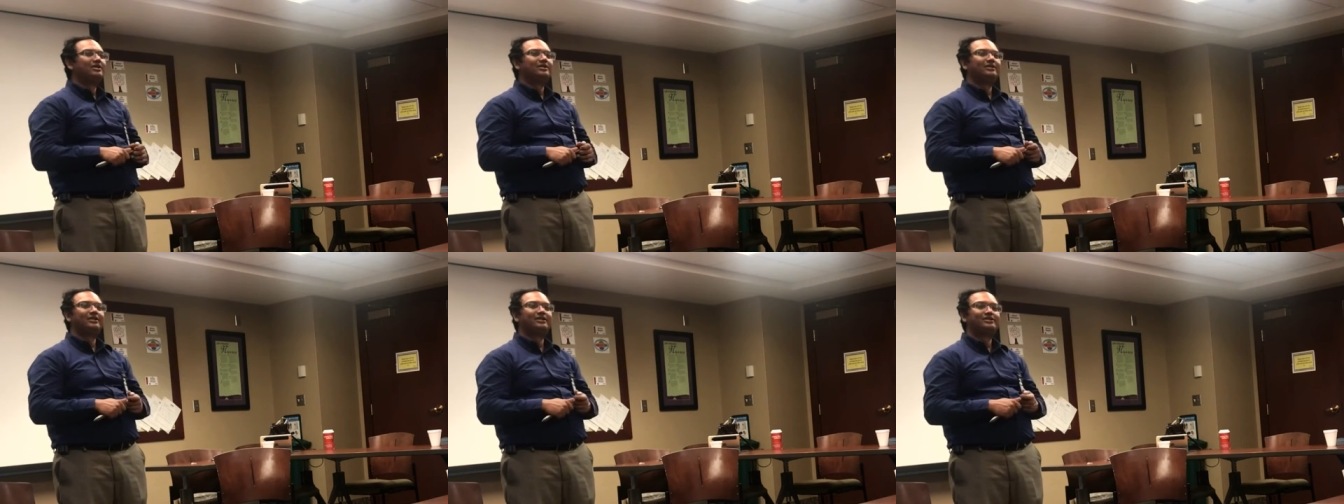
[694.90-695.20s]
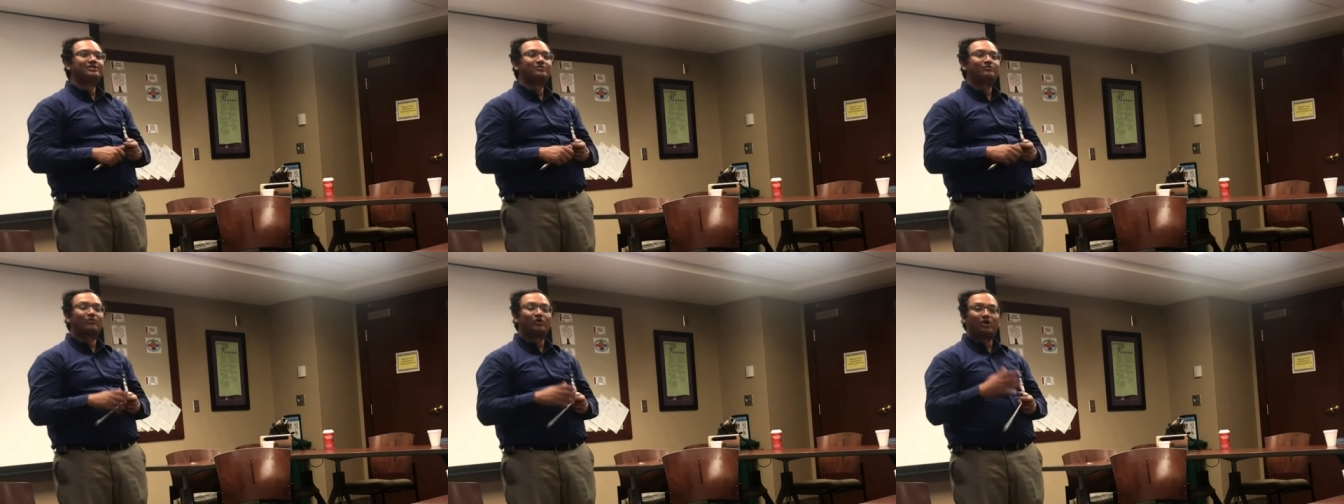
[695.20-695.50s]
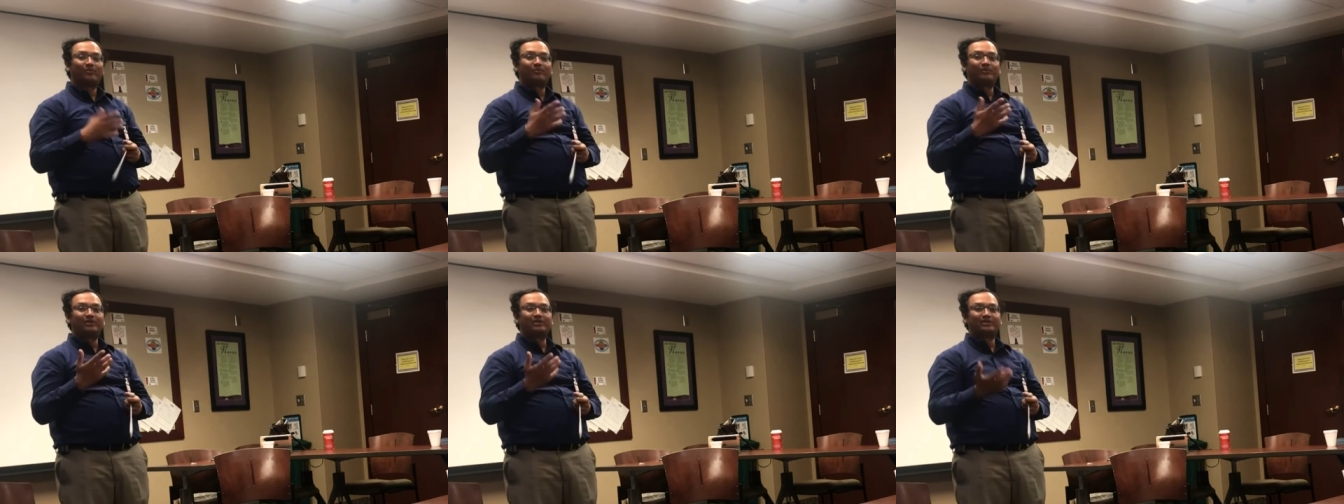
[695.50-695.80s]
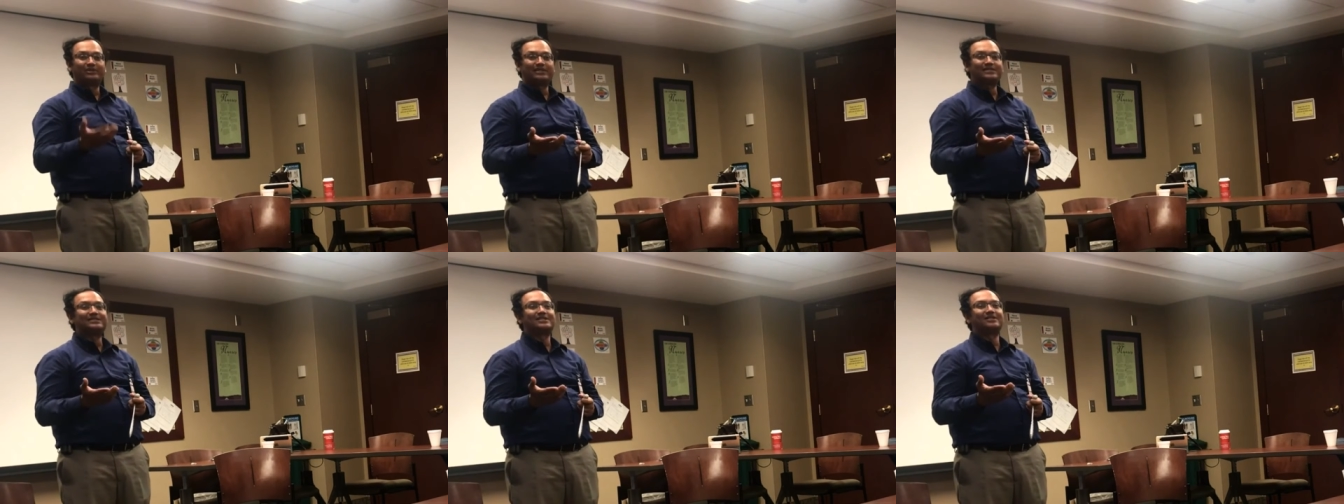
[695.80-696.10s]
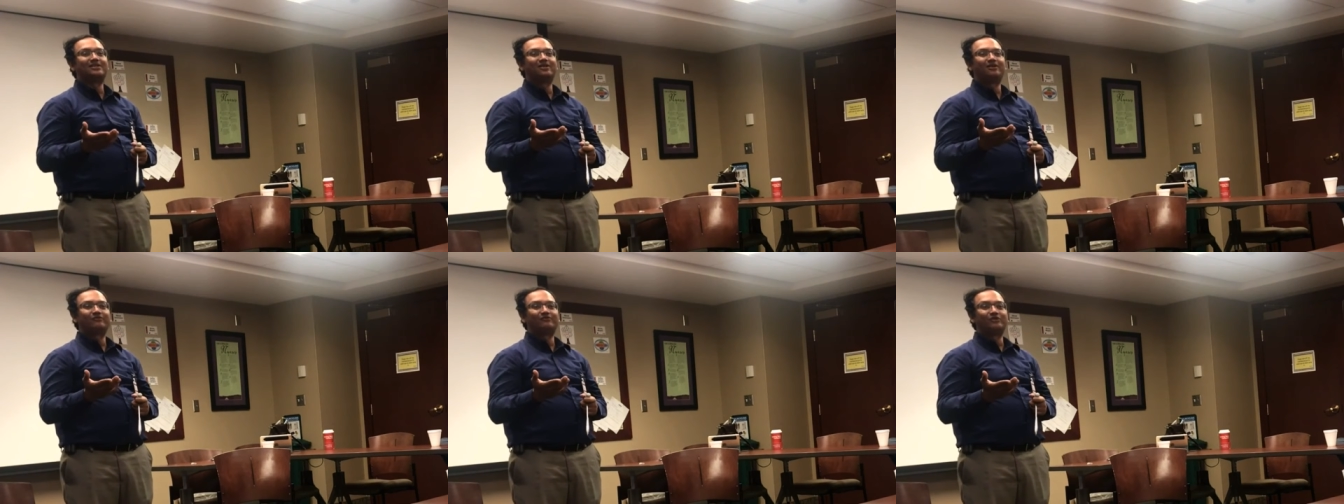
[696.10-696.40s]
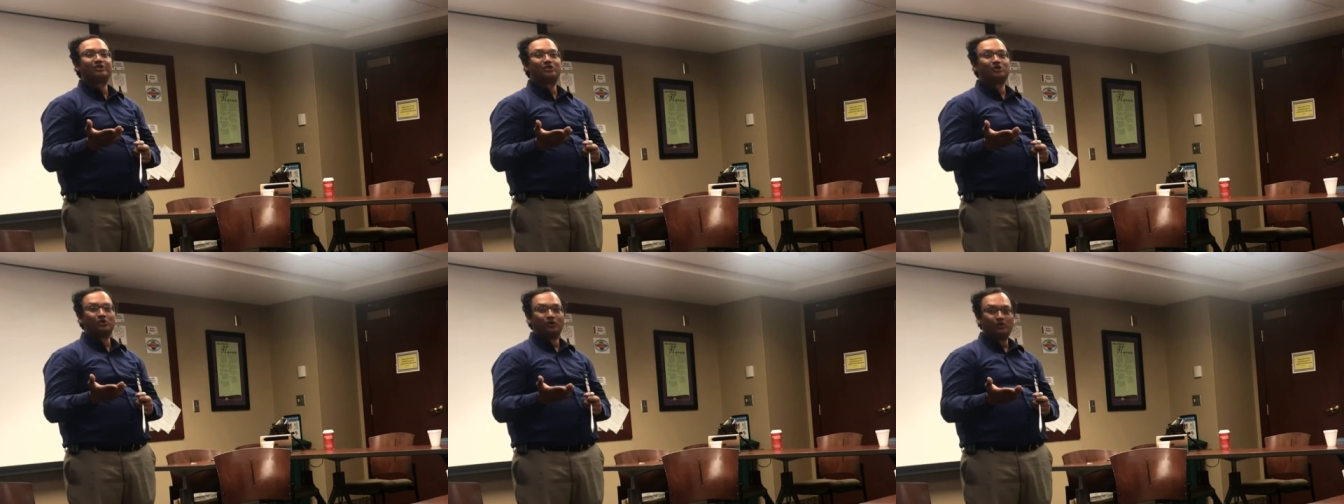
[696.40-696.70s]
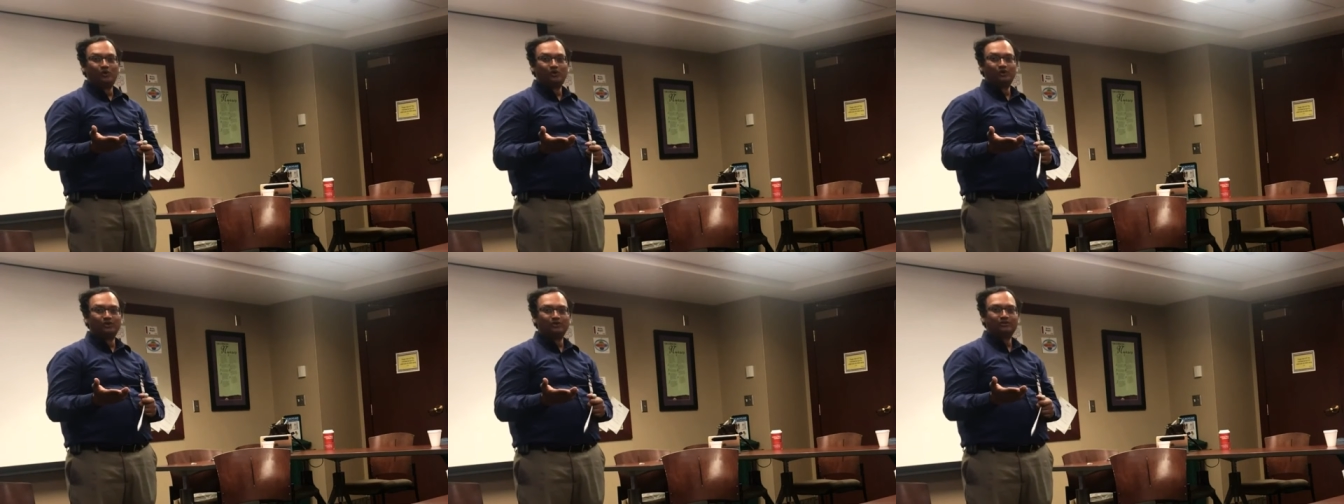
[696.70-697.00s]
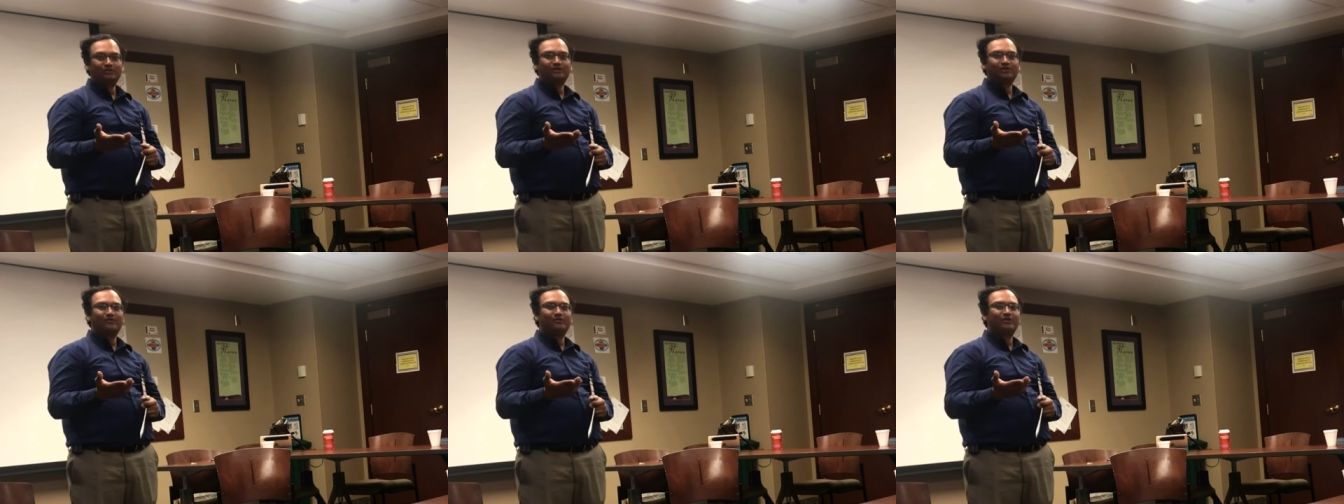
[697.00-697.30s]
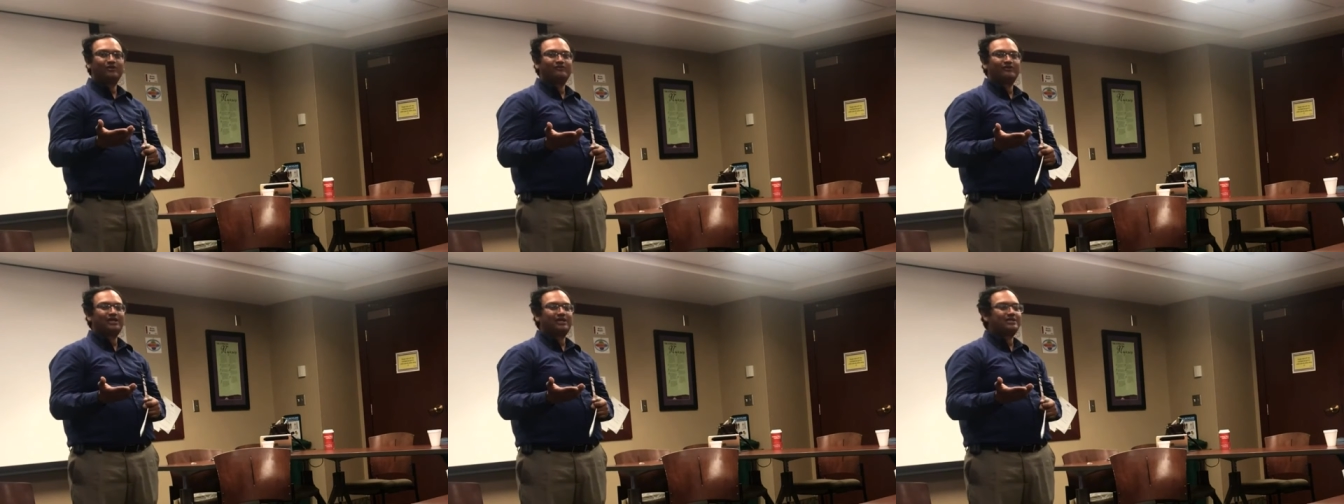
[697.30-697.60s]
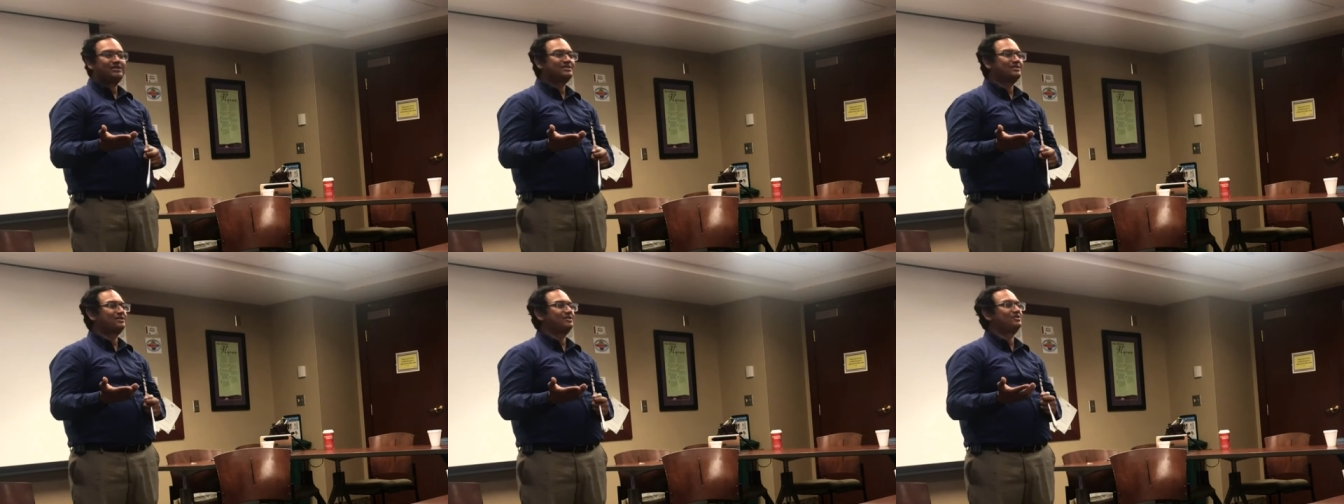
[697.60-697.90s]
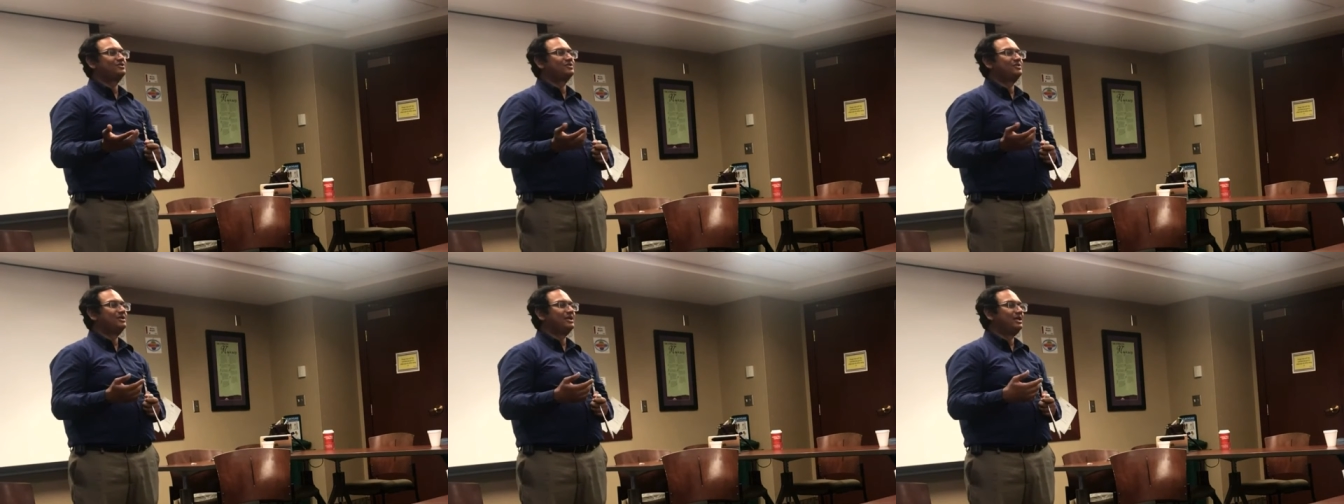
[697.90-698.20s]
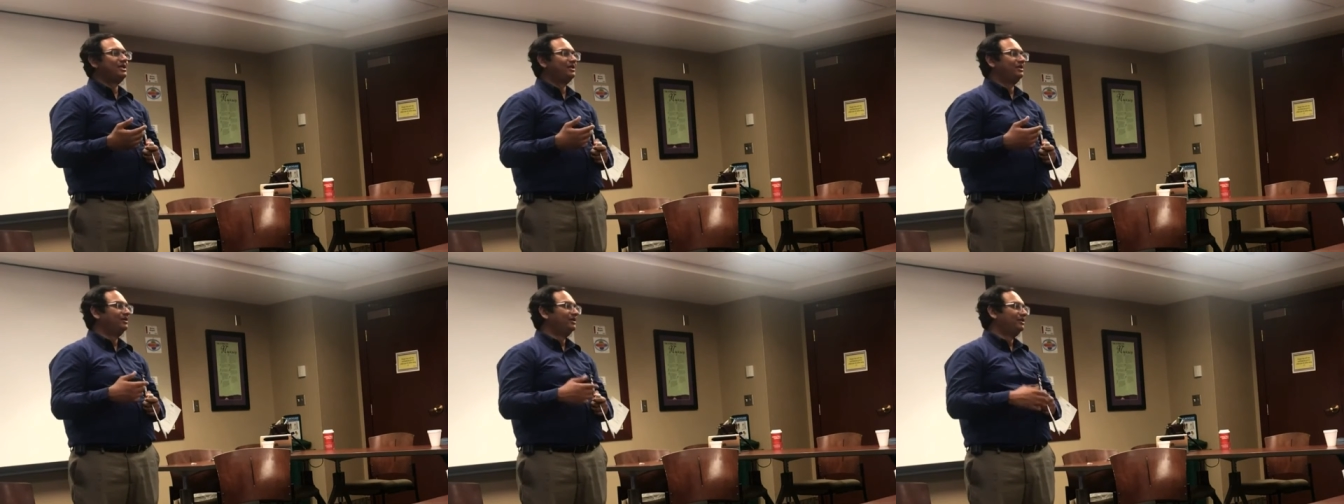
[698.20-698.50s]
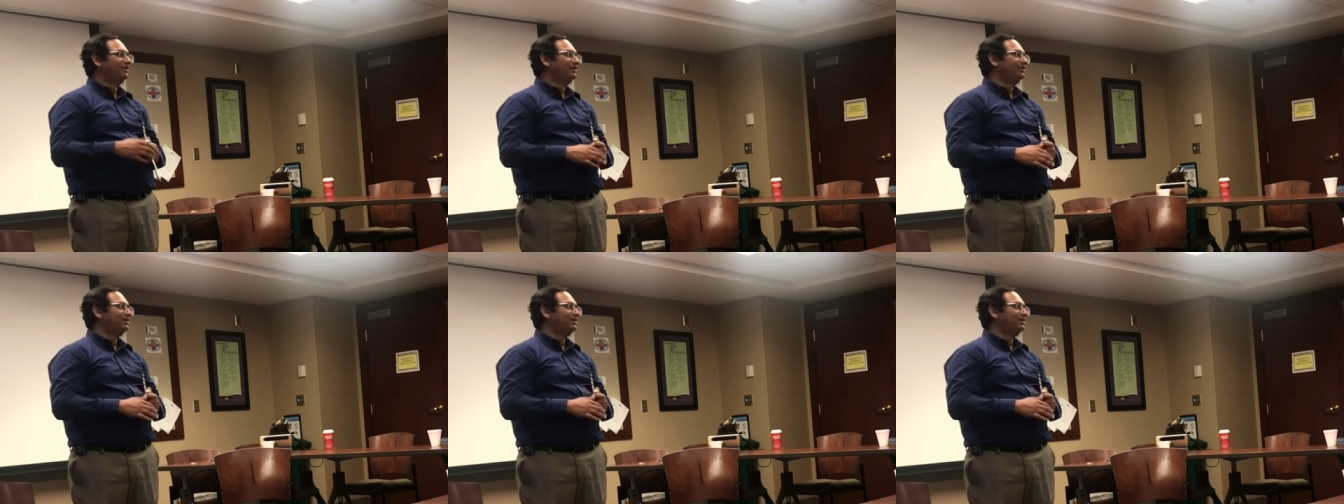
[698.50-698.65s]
There is proper testing of the tone that we have not discussed today,